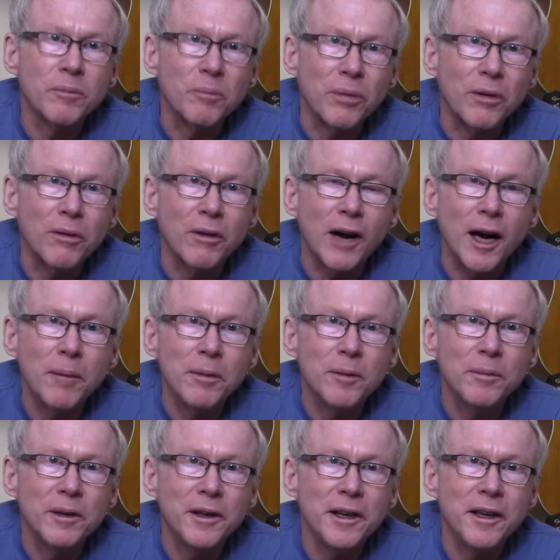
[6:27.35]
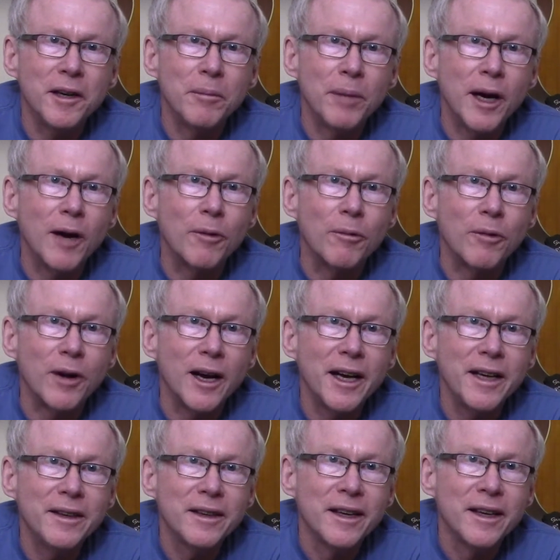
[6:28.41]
probably about right,